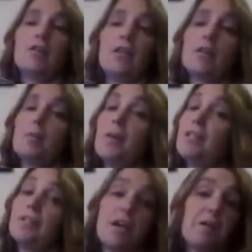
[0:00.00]
you tear the
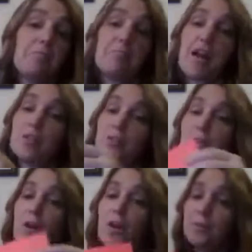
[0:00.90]
pages out as you
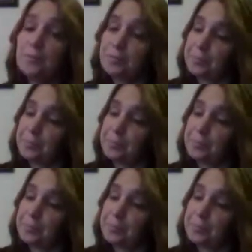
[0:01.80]
go,